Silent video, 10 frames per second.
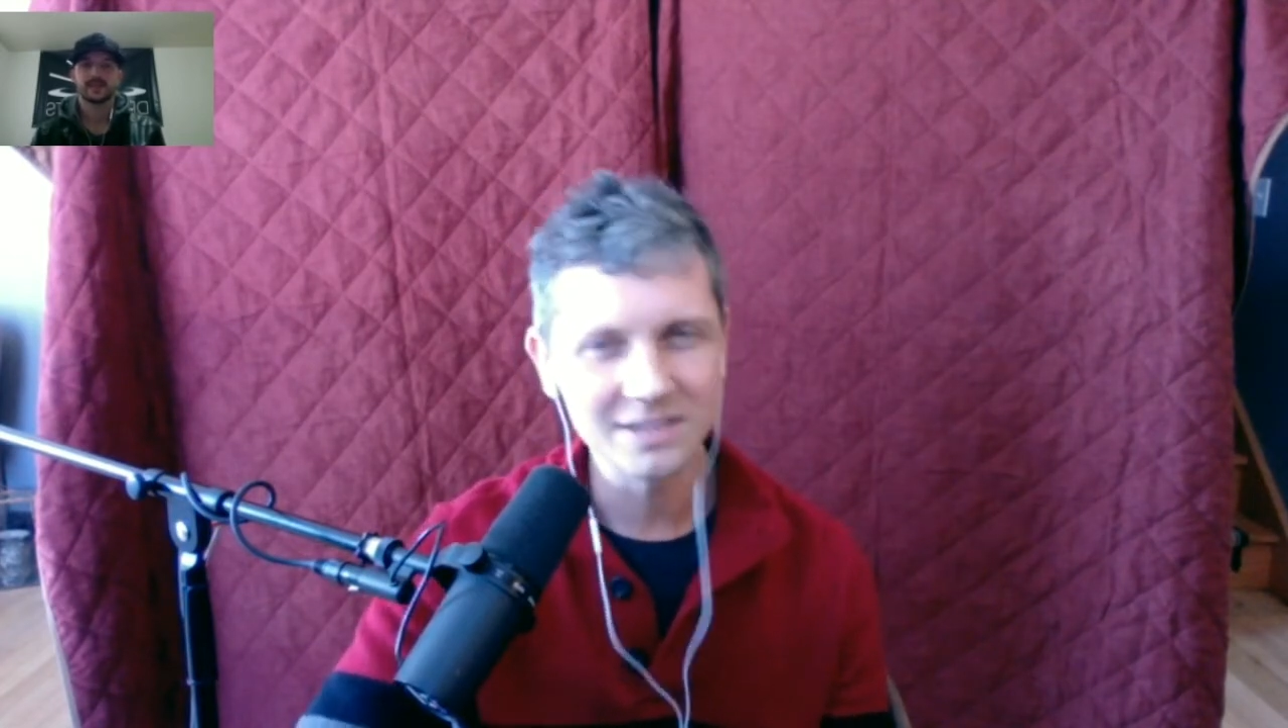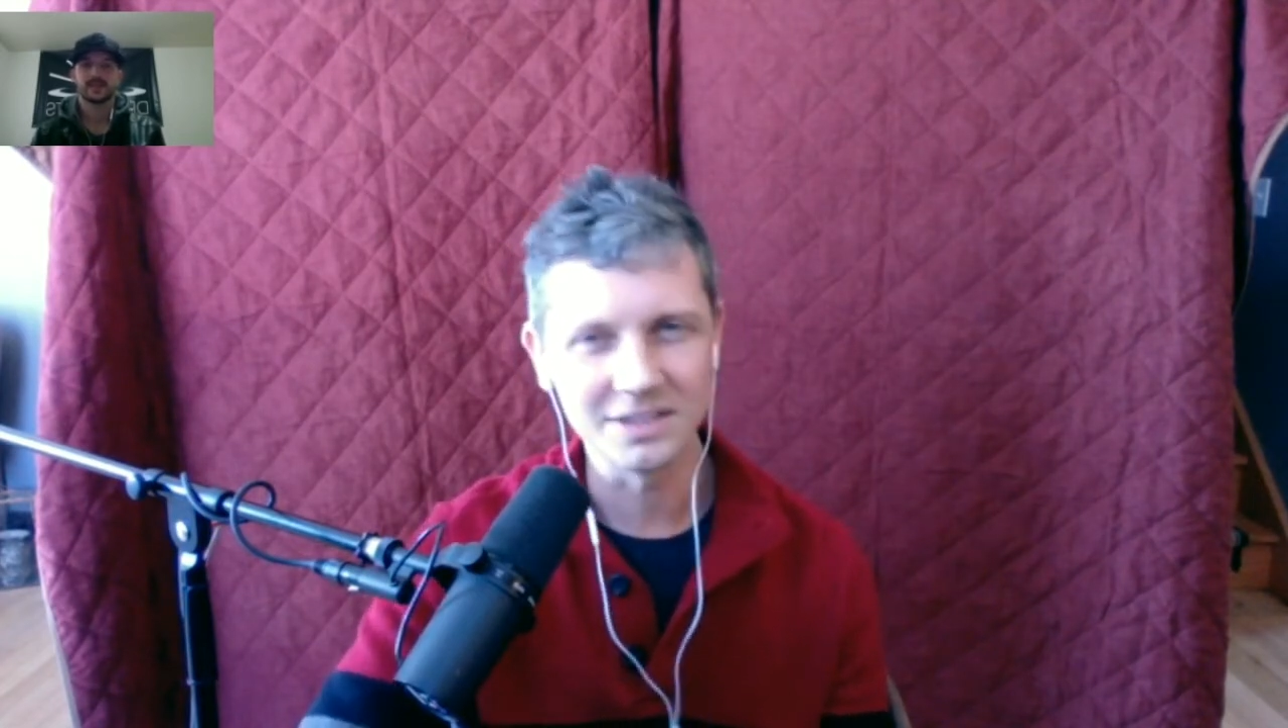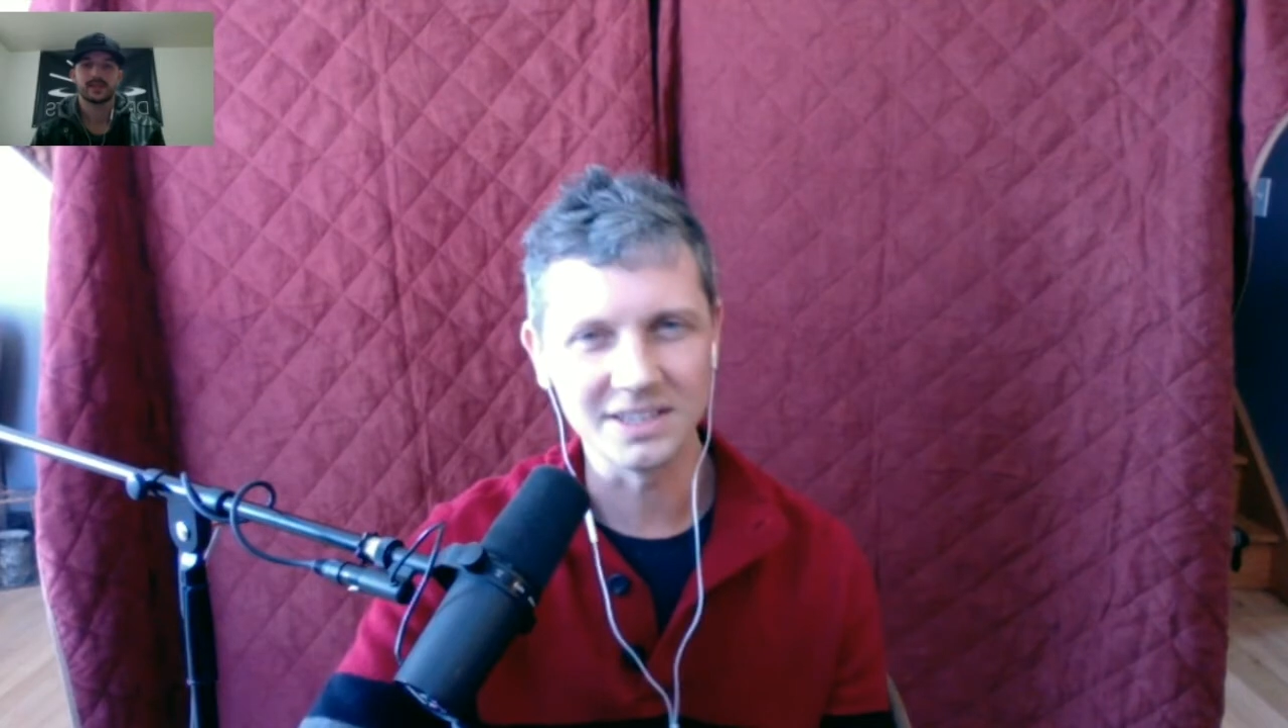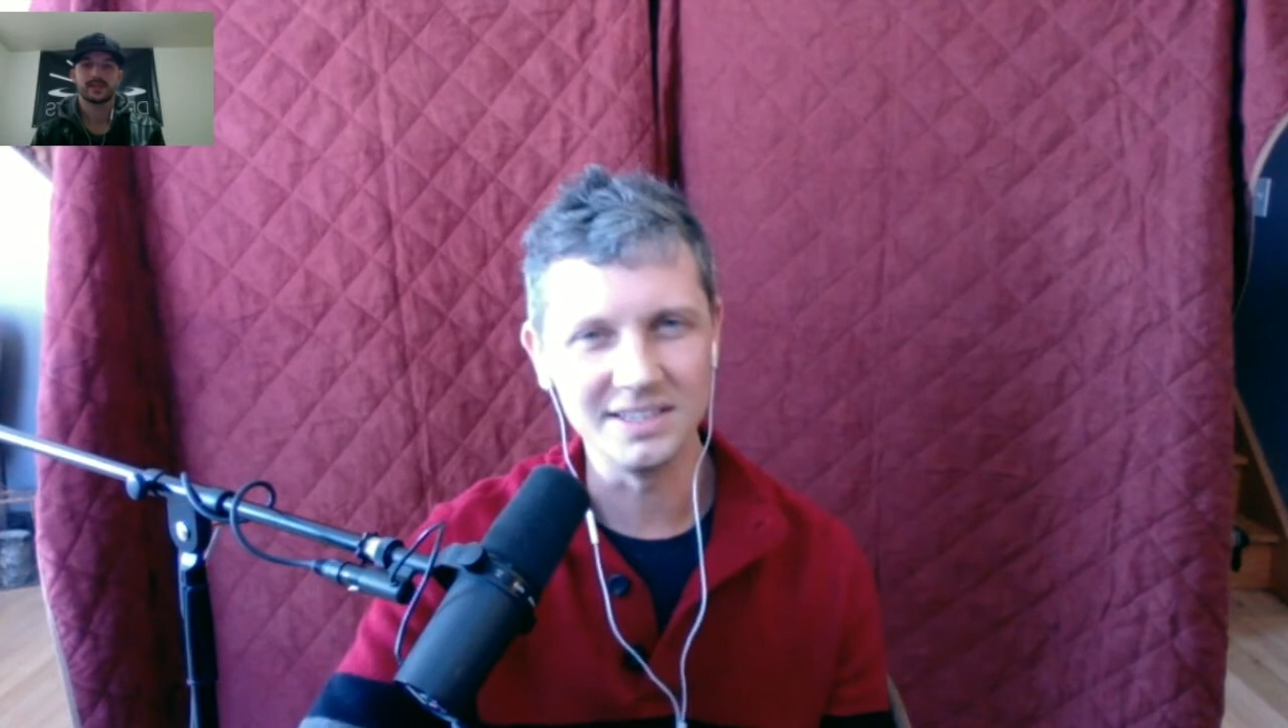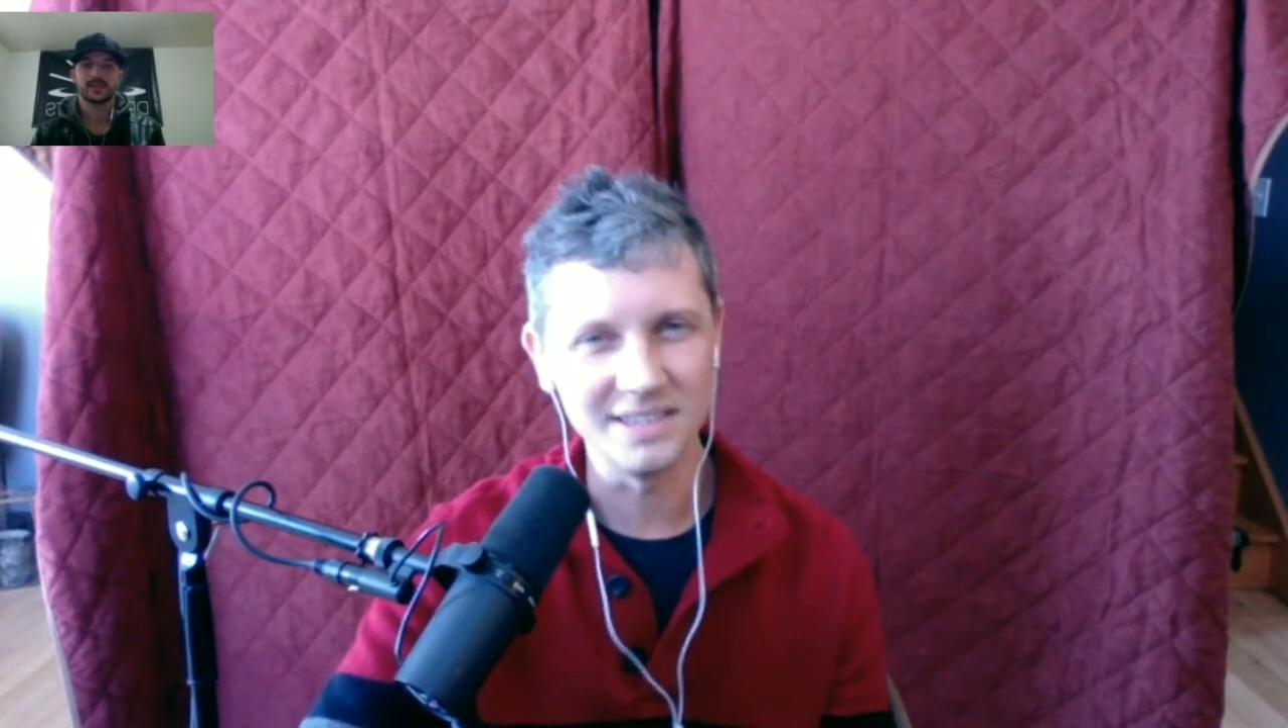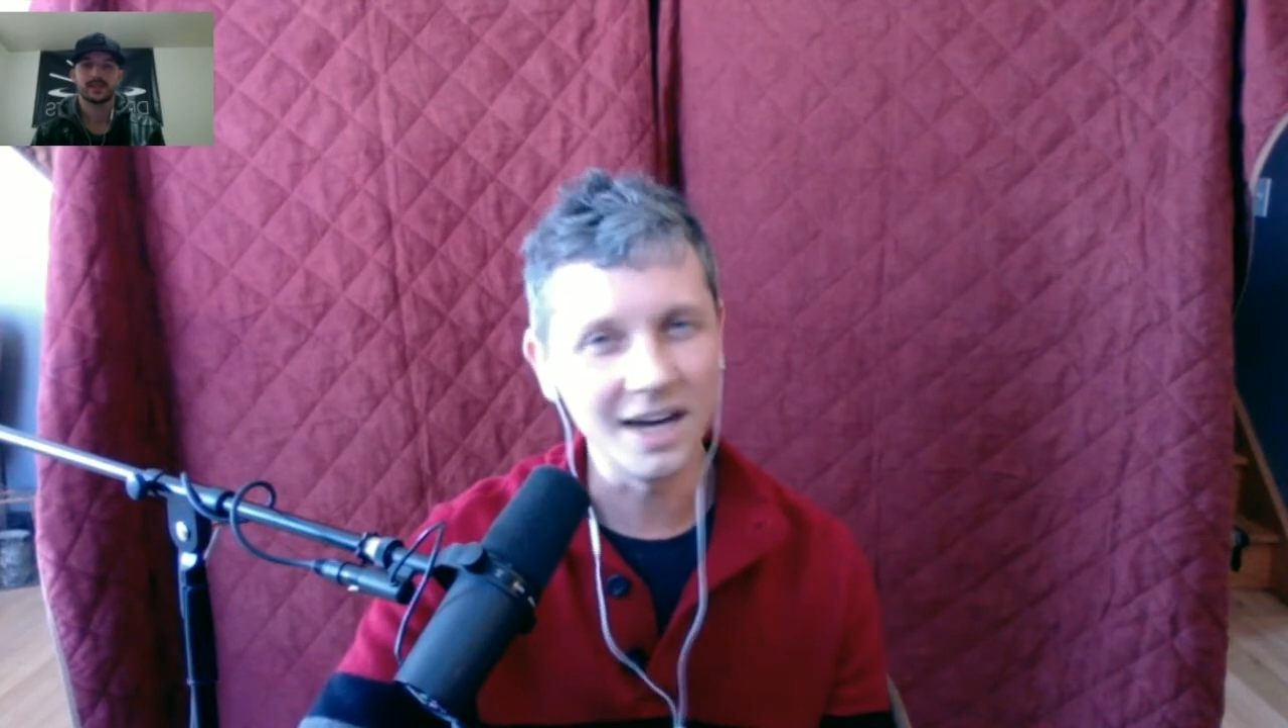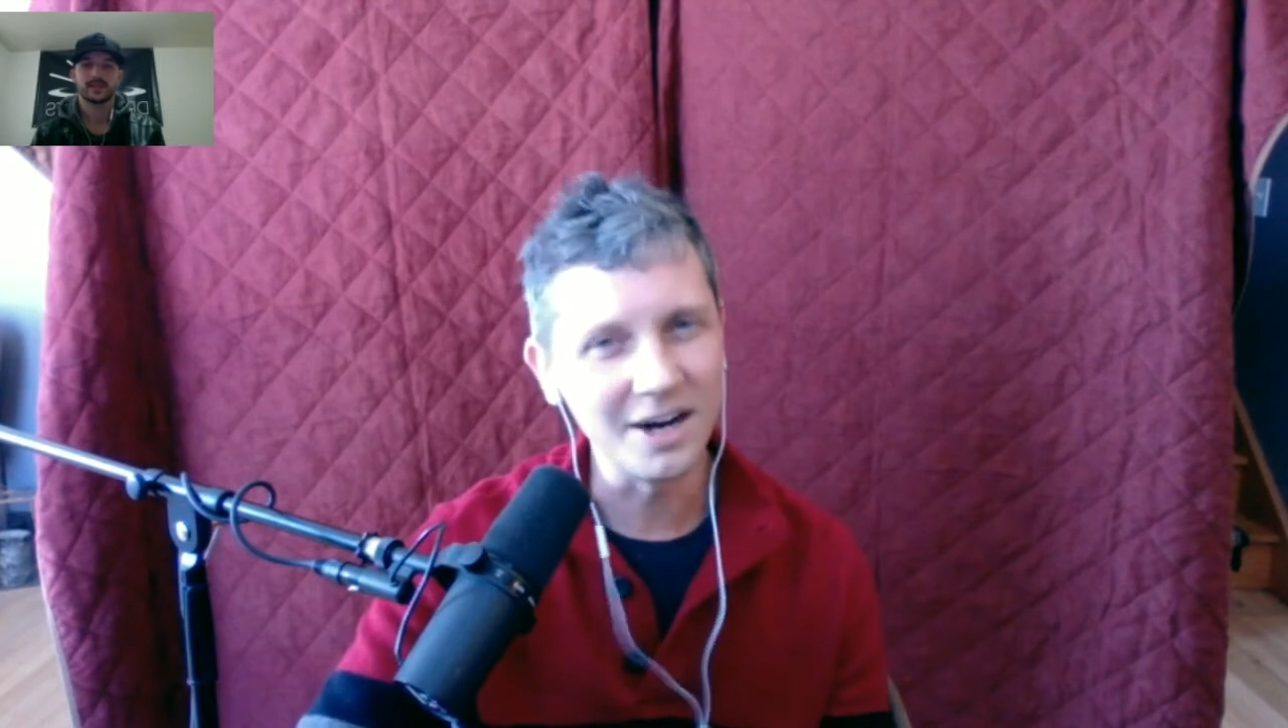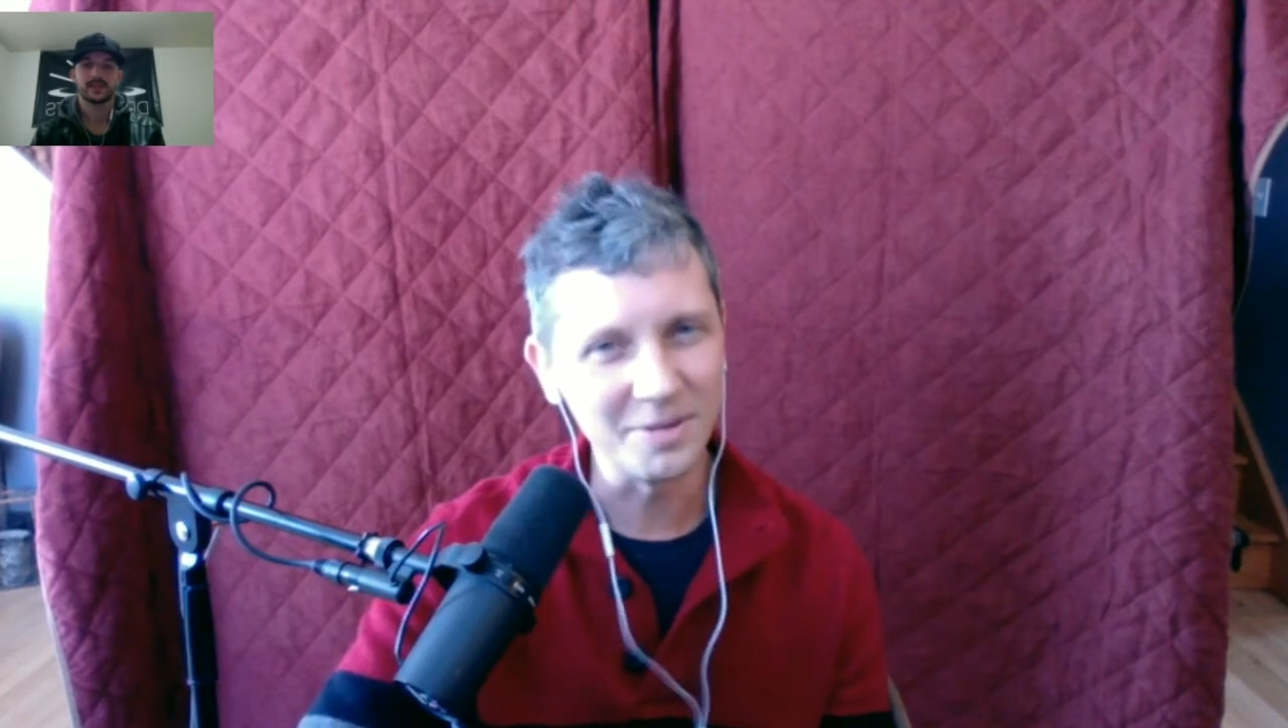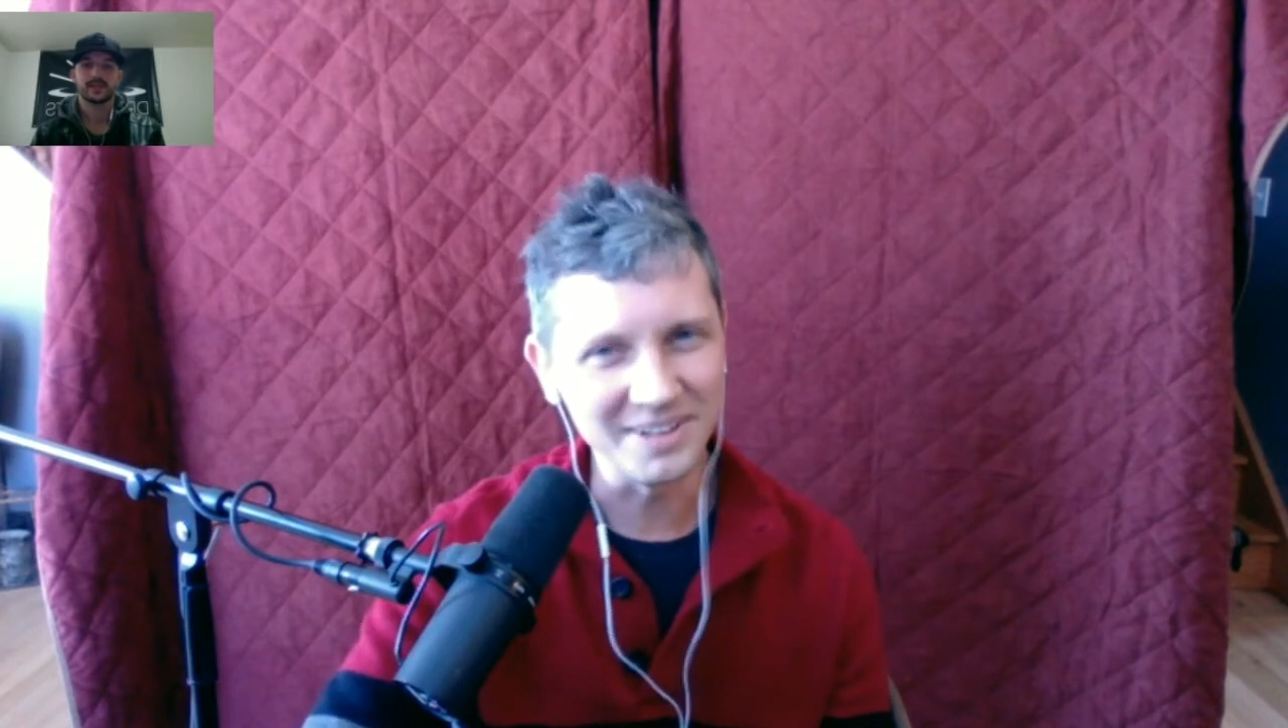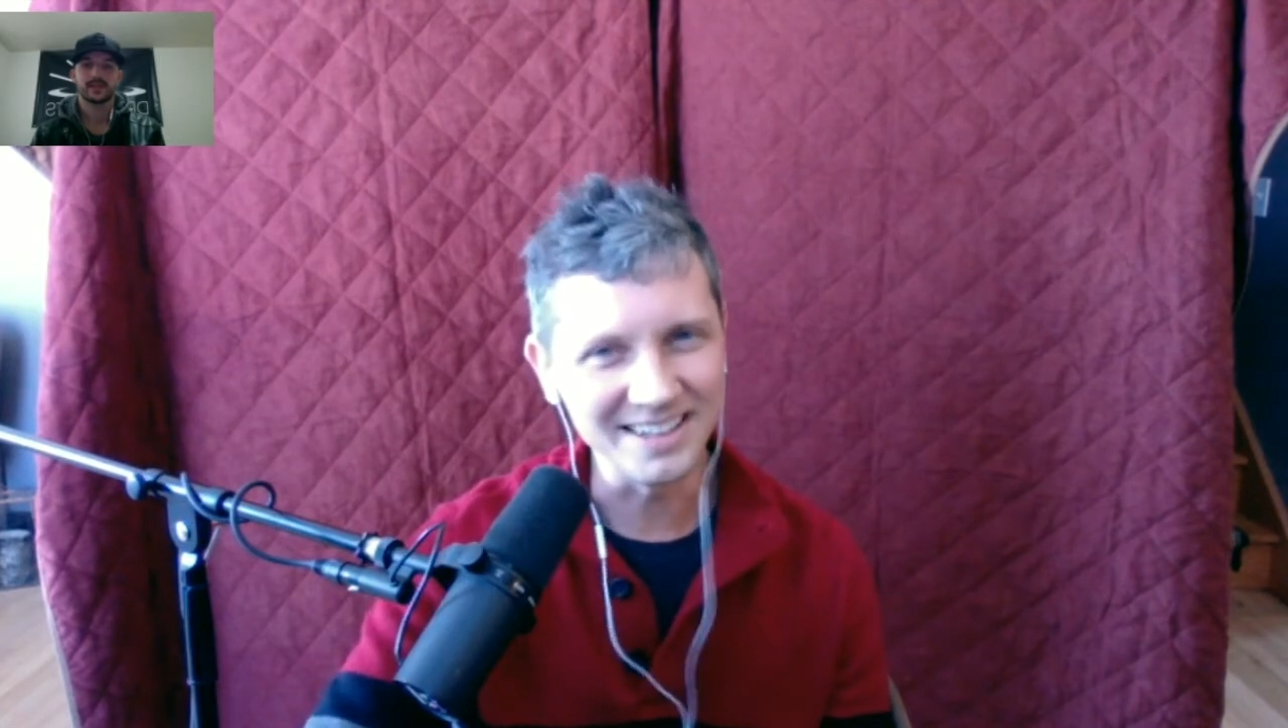it to look dumb.